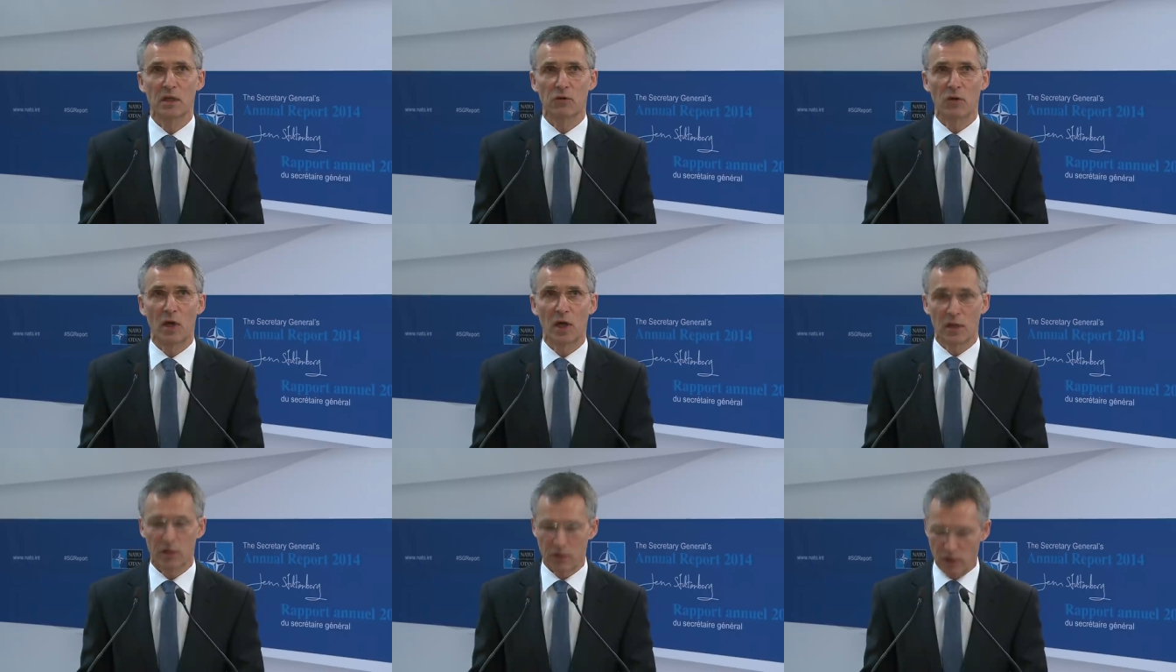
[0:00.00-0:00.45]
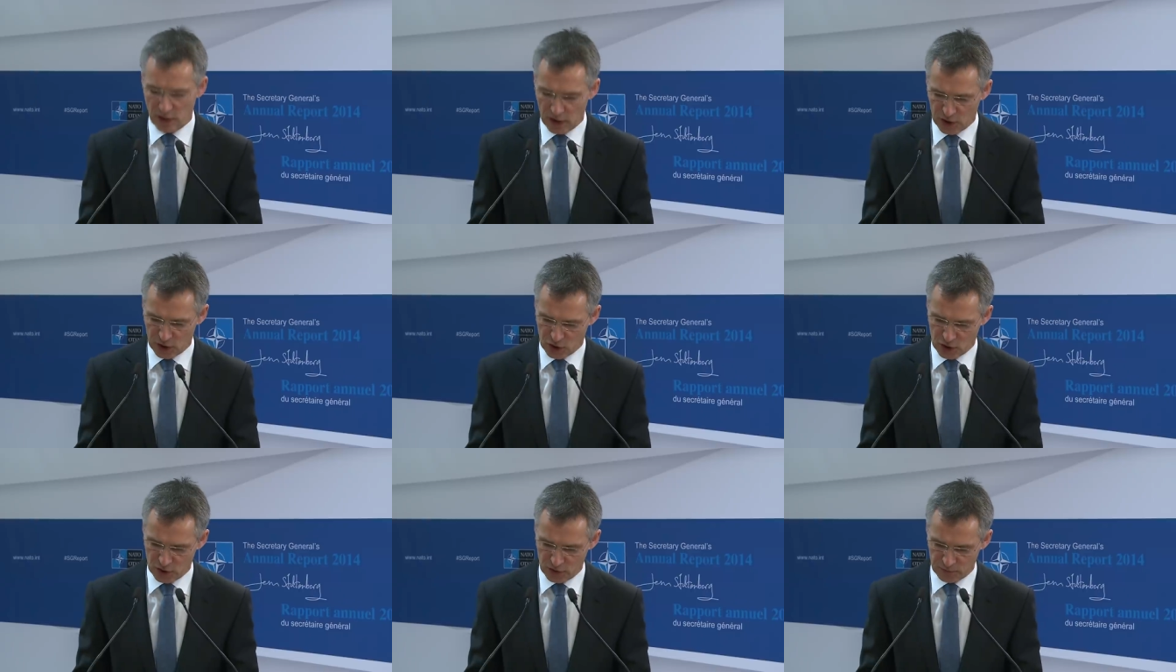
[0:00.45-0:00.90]
the right
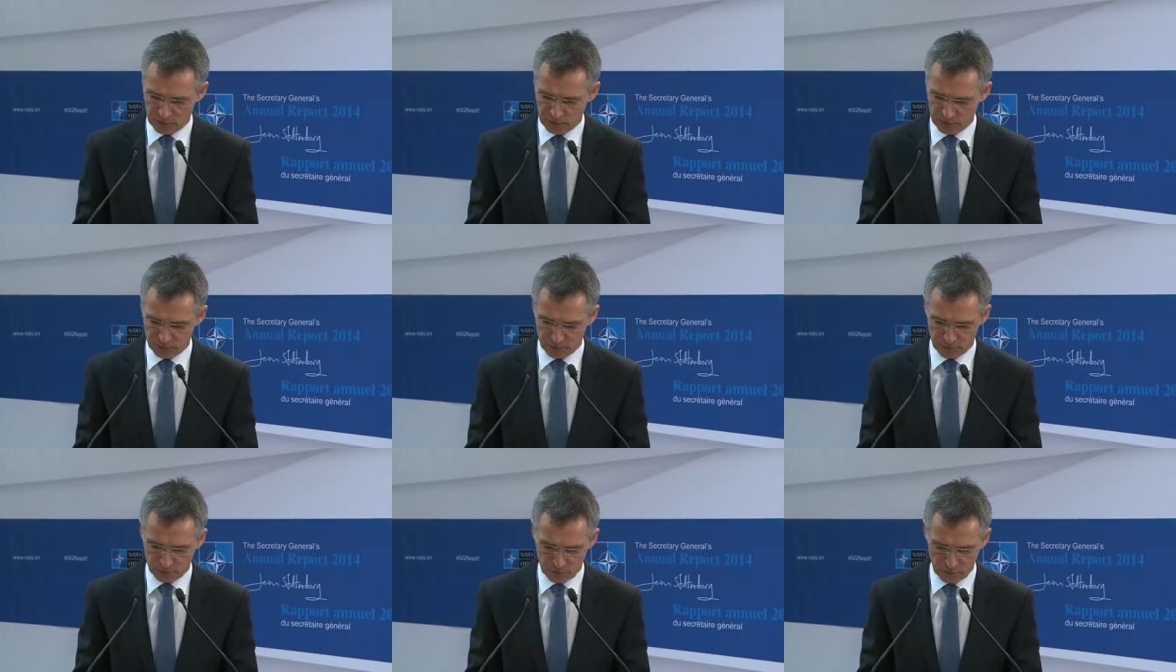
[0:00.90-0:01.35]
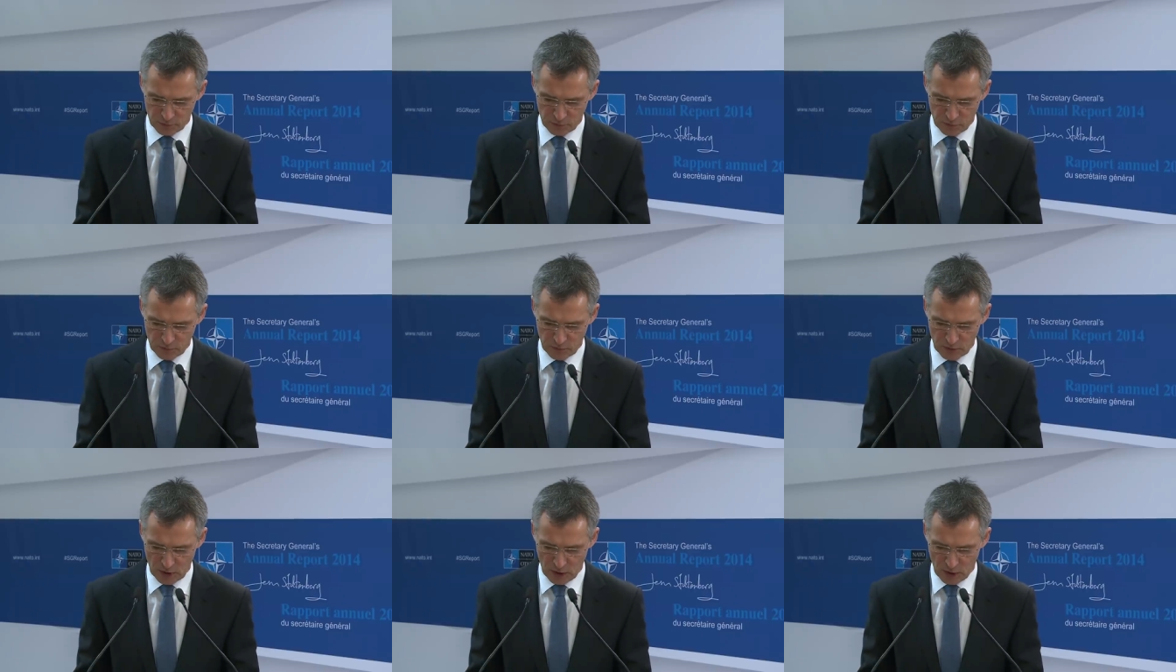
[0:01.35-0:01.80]
direction,
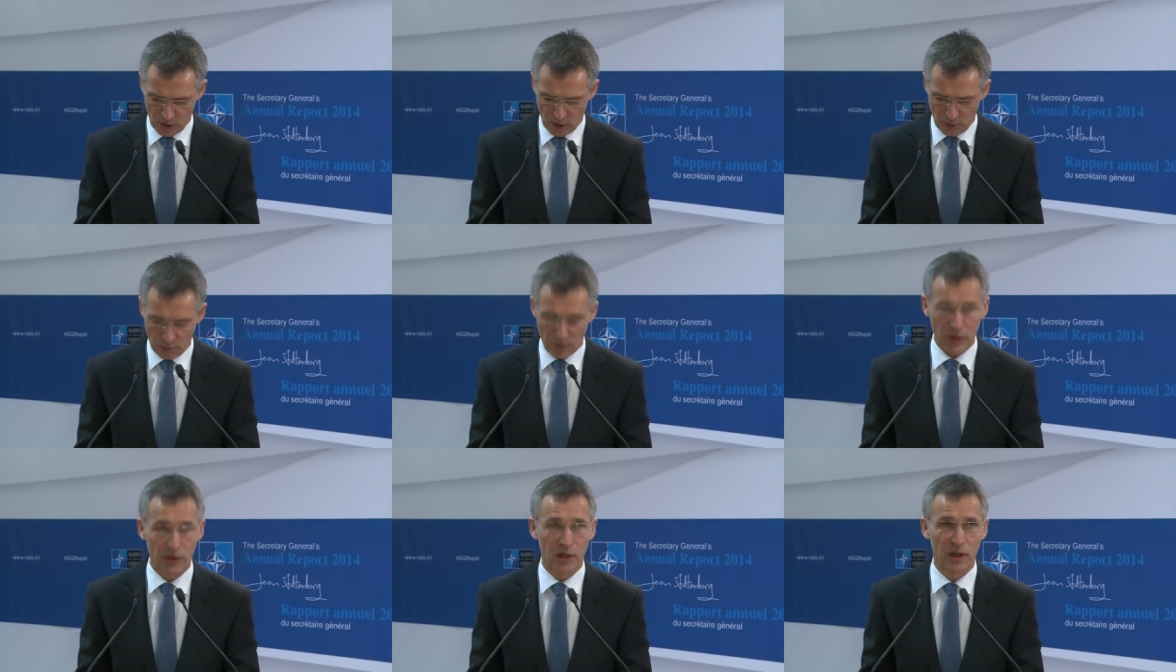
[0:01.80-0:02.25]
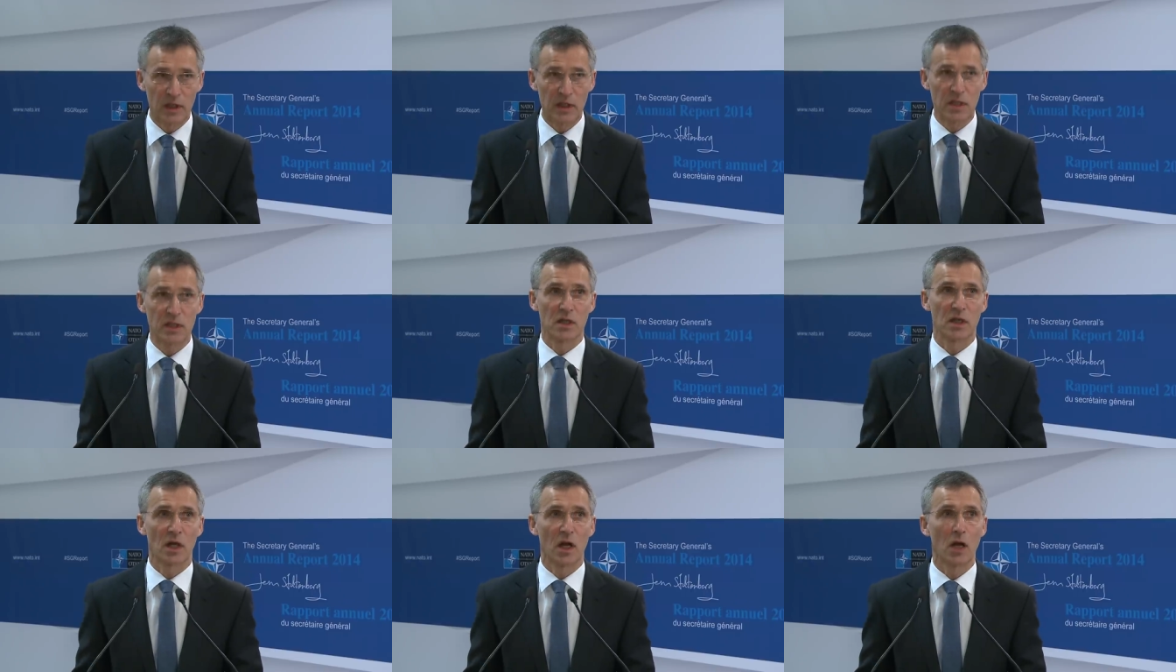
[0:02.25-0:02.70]
but there
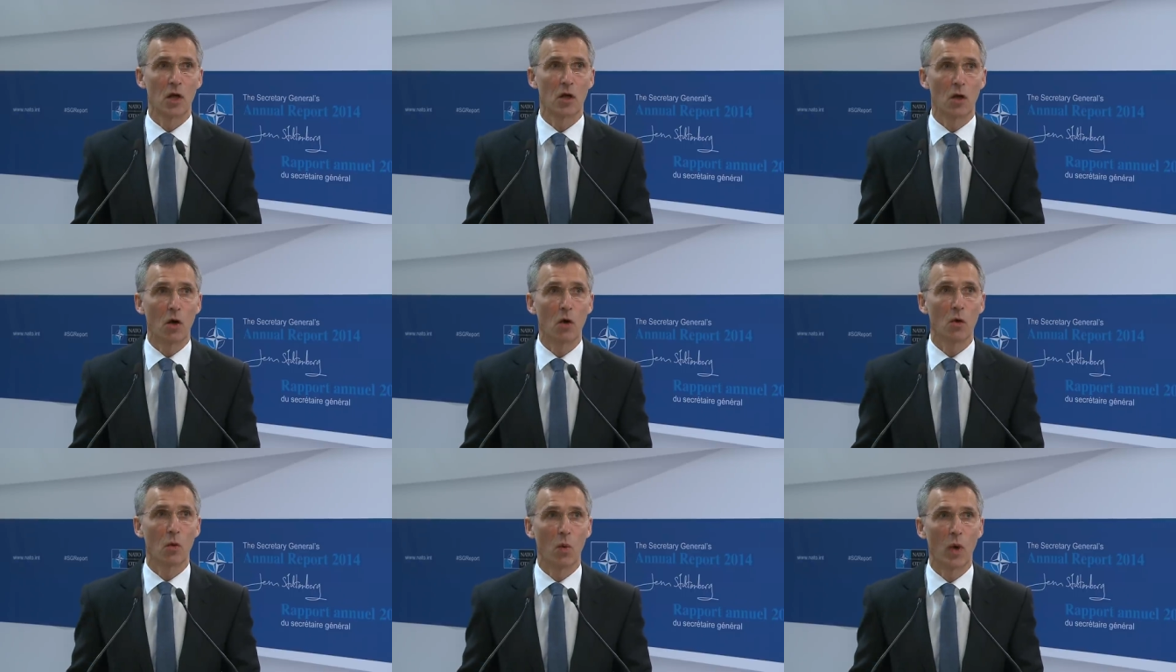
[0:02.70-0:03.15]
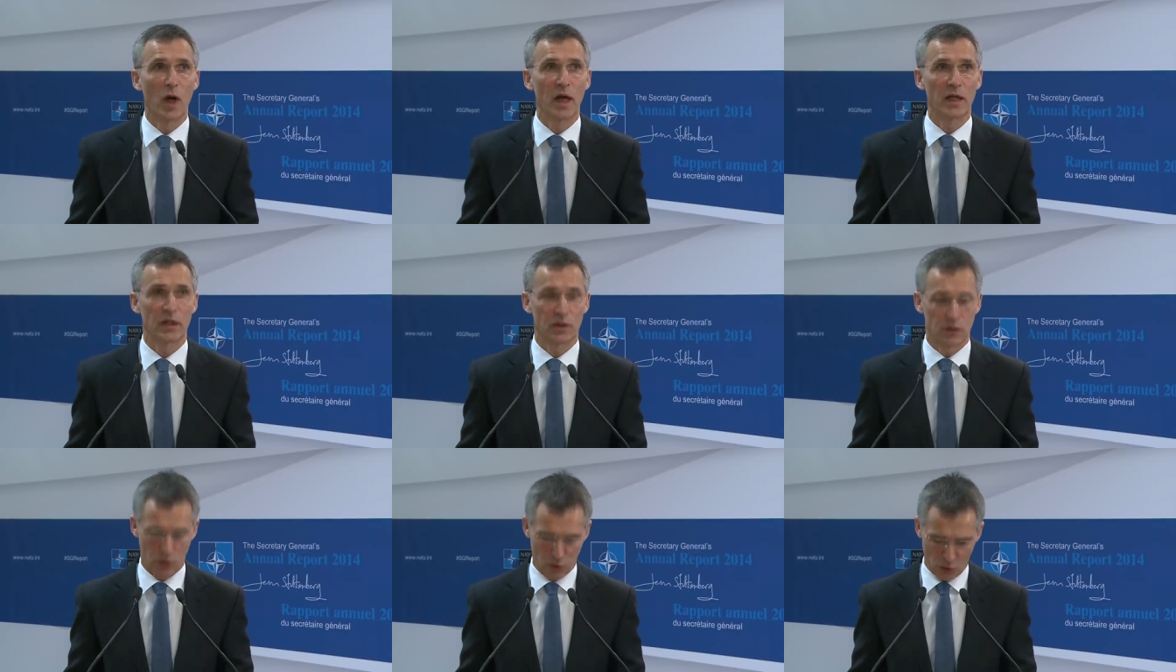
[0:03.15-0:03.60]
is a long
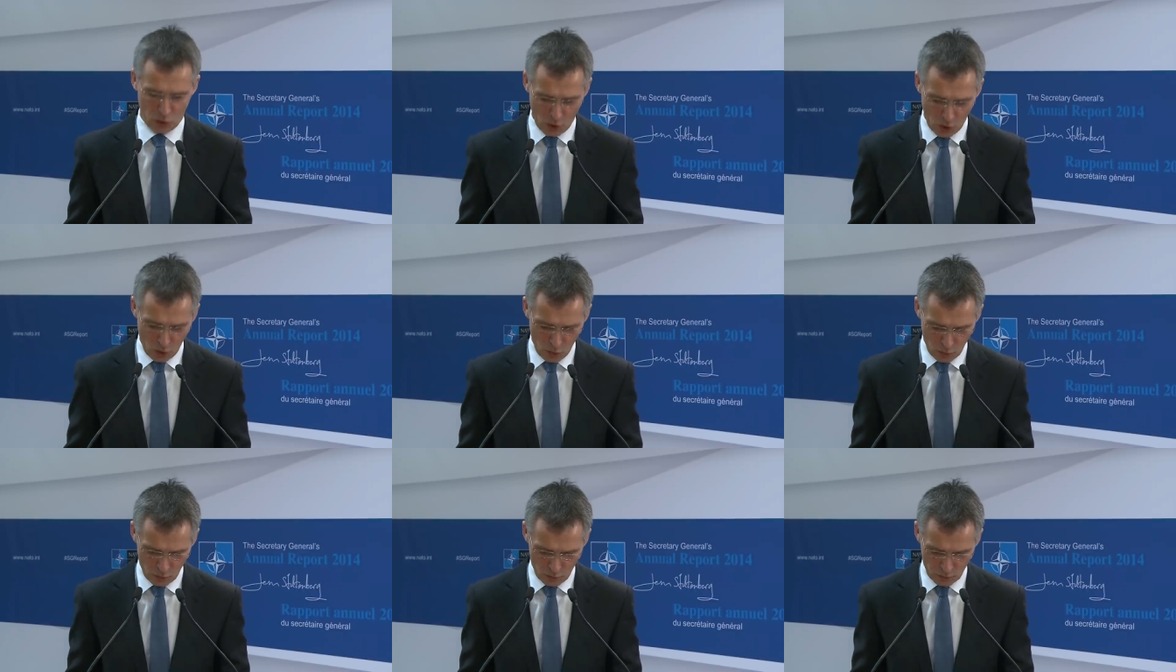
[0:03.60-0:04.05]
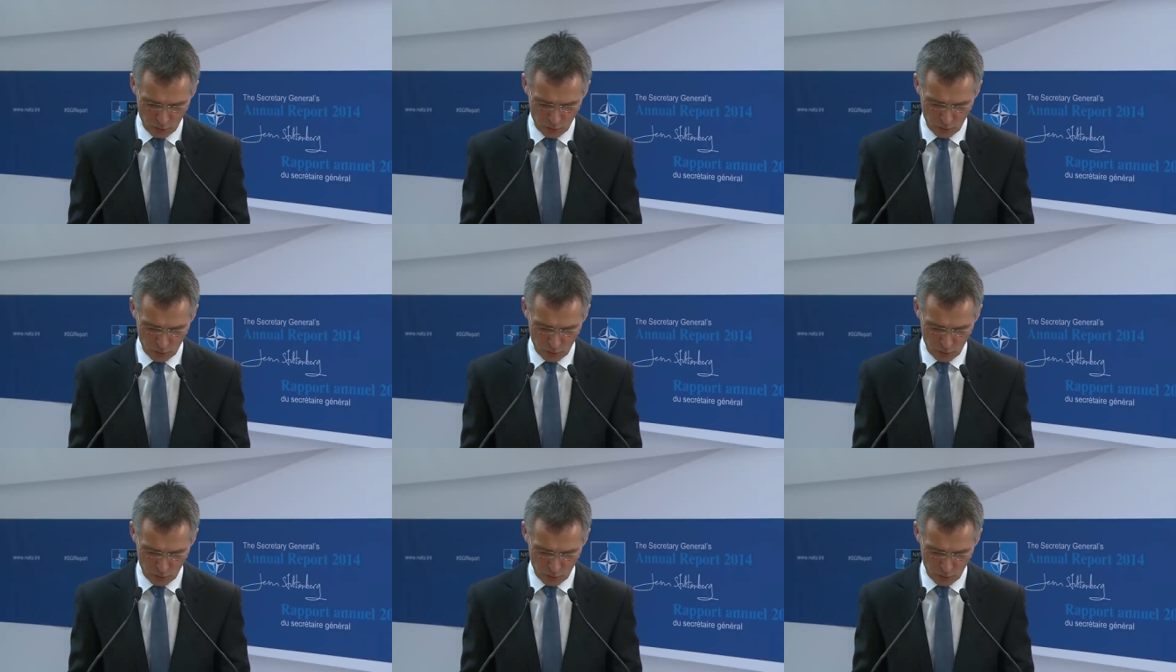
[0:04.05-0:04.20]
way to go.